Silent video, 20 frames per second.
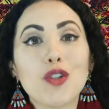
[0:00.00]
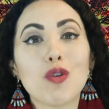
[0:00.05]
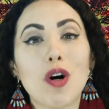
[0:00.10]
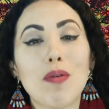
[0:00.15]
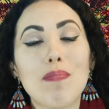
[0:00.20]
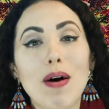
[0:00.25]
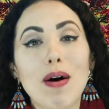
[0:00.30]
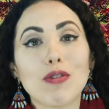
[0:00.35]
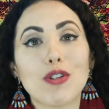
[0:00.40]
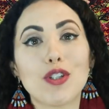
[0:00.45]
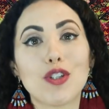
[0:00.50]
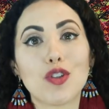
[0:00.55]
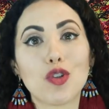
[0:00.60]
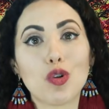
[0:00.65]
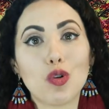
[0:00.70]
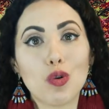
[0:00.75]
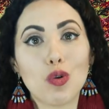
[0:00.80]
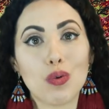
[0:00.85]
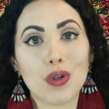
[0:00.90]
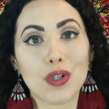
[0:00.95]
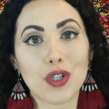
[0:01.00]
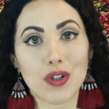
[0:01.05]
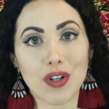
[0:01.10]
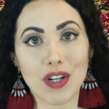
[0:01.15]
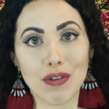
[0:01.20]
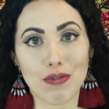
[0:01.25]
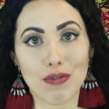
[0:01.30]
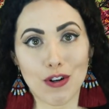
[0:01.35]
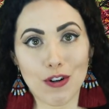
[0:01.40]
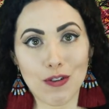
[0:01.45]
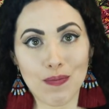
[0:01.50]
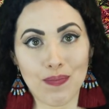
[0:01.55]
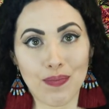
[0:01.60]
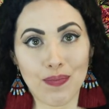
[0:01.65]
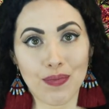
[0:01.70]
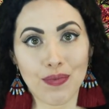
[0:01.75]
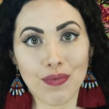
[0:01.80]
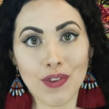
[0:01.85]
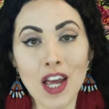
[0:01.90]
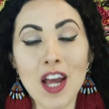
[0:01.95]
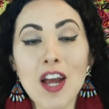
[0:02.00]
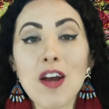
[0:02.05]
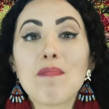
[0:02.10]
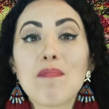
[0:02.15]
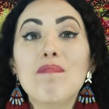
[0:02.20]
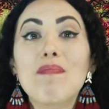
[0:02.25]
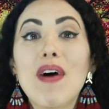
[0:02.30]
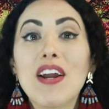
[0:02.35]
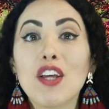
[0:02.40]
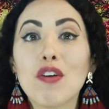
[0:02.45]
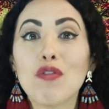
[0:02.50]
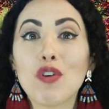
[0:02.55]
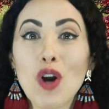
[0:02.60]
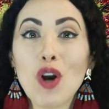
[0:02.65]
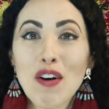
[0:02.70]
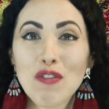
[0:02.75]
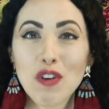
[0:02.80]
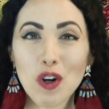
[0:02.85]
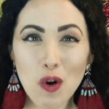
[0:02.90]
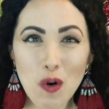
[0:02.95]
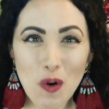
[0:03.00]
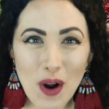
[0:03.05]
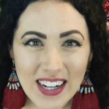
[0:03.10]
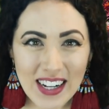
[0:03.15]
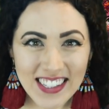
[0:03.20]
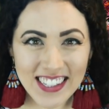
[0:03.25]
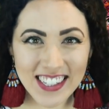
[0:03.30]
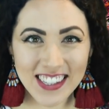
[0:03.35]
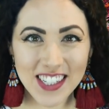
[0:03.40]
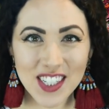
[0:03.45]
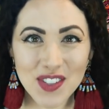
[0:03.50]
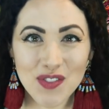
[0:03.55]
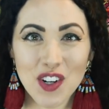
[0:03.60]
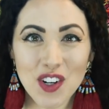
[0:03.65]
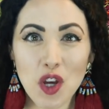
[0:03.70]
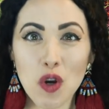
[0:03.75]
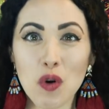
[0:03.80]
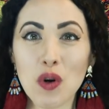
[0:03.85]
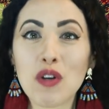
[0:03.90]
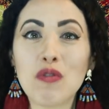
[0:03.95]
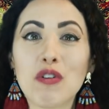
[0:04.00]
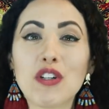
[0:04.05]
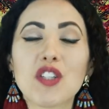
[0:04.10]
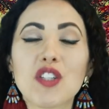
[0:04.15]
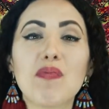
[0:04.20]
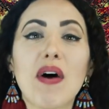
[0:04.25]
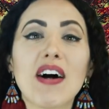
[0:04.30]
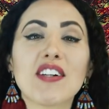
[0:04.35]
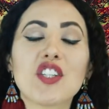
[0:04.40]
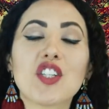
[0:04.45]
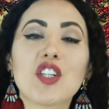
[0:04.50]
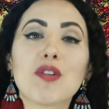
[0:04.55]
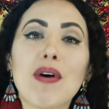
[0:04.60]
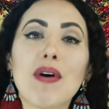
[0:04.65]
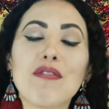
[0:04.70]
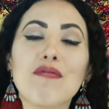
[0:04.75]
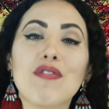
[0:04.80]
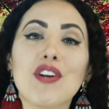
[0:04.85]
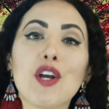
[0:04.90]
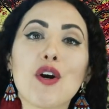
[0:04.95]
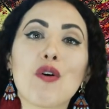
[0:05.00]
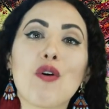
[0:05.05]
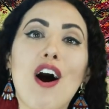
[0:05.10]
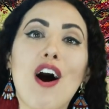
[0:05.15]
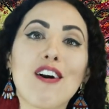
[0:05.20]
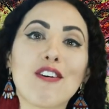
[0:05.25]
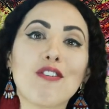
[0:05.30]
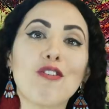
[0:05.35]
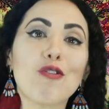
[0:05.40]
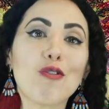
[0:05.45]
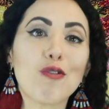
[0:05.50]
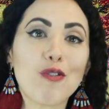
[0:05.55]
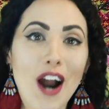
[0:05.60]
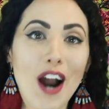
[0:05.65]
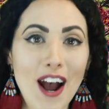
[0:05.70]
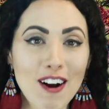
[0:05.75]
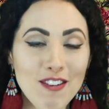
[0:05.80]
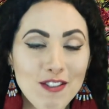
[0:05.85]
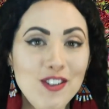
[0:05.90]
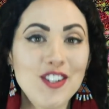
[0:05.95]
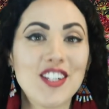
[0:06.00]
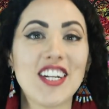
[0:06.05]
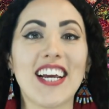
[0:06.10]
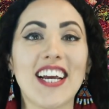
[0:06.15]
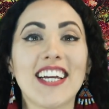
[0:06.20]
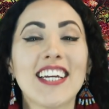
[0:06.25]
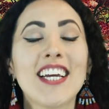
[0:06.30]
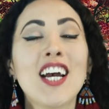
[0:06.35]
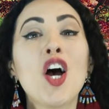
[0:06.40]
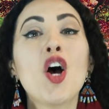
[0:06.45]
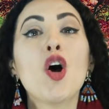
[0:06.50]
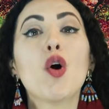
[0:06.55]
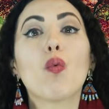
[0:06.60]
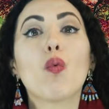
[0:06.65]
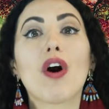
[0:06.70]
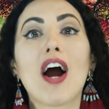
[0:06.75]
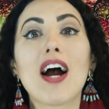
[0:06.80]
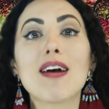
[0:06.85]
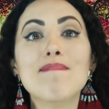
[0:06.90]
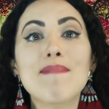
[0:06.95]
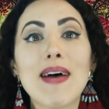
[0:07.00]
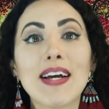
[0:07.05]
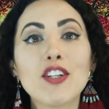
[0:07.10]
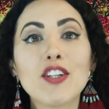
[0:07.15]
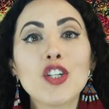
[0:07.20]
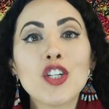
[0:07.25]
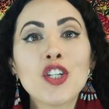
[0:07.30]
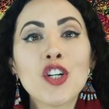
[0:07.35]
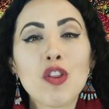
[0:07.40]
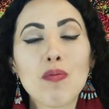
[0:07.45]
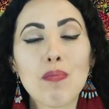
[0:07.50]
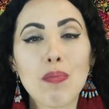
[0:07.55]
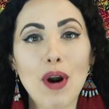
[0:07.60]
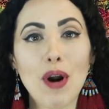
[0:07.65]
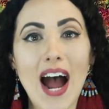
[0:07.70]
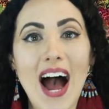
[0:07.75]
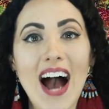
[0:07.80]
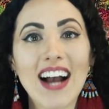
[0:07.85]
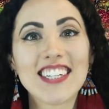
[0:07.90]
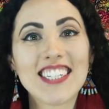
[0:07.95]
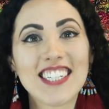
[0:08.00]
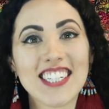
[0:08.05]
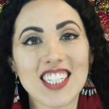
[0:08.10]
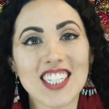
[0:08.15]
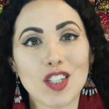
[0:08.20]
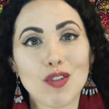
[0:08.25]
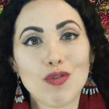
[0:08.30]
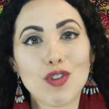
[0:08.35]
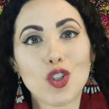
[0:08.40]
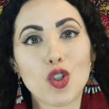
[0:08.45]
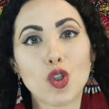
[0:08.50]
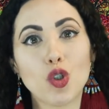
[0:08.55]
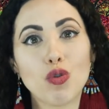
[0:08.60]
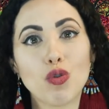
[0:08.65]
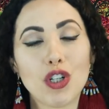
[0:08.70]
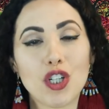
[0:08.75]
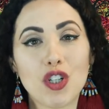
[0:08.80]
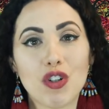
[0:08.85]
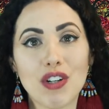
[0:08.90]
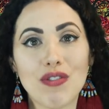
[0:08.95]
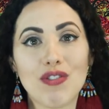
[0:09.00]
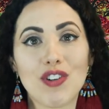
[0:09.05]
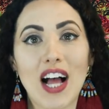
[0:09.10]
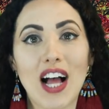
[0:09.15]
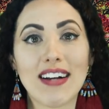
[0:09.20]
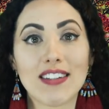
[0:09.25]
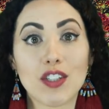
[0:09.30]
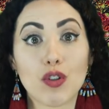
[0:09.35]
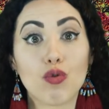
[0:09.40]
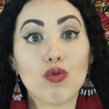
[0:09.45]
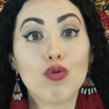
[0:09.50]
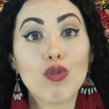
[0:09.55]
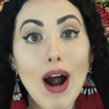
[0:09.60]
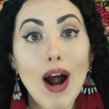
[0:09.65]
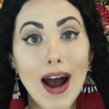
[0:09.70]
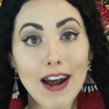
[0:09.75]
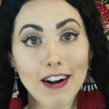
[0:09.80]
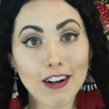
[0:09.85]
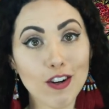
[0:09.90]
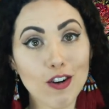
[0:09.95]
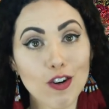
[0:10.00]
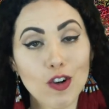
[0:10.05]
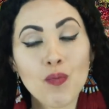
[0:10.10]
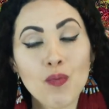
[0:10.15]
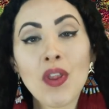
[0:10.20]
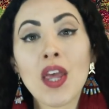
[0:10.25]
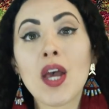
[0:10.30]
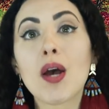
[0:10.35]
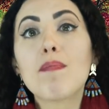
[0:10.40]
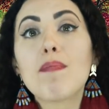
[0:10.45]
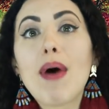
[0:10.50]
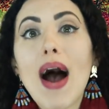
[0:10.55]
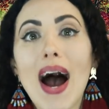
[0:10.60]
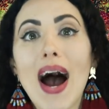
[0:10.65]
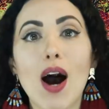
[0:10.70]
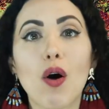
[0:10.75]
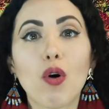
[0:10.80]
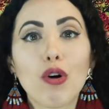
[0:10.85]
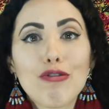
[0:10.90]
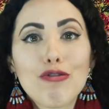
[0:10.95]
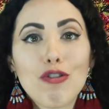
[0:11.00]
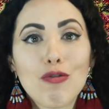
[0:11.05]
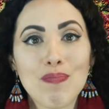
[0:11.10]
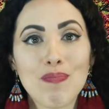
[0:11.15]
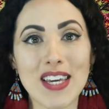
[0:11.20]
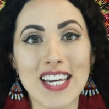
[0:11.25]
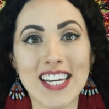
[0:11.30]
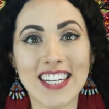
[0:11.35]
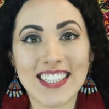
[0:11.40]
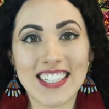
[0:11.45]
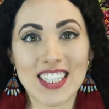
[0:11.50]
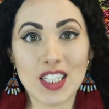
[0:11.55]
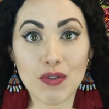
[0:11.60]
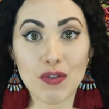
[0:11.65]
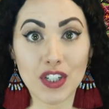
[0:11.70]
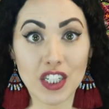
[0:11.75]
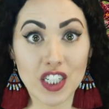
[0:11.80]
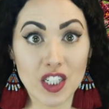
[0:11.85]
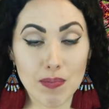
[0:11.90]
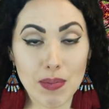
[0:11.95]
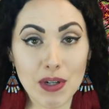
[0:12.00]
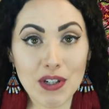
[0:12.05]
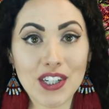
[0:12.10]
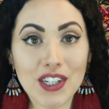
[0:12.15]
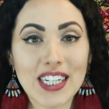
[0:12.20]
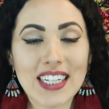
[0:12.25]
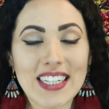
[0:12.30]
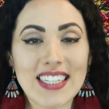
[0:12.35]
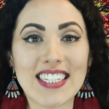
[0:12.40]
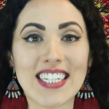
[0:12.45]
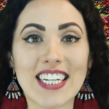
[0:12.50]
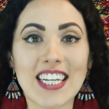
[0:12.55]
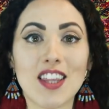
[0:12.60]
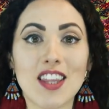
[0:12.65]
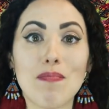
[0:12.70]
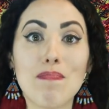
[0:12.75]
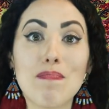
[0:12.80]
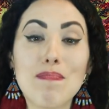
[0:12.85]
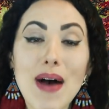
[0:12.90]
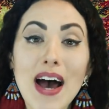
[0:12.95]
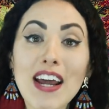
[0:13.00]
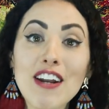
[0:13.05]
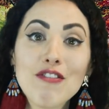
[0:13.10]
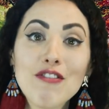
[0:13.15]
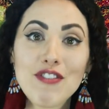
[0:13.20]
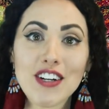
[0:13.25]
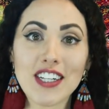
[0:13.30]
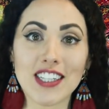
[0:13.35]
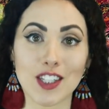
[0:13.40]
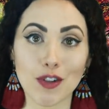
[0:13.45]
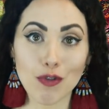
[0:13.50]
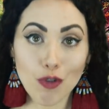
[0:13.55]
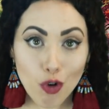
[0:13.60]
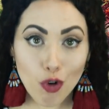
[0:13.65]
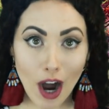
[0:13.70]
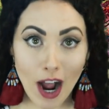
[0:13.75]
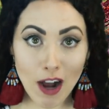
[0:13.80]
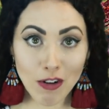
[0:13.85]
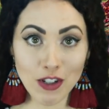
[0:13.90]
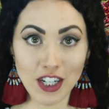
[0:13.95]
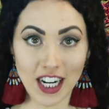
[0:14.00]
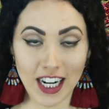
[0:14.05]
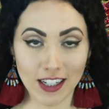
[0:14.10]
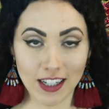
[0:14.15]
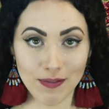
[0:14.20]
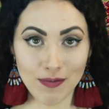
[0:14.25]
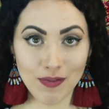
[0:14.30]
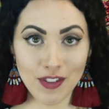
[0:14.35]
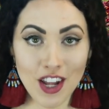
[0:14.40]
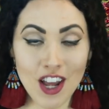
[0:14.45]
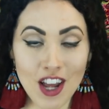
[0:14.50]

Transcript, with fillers: you about soul retrieval. Many of you have requested this video in response to my video on grounding, where I mentioned the practice of soul retrieval as a radical, powerful means of experiencing the benefits of grounding.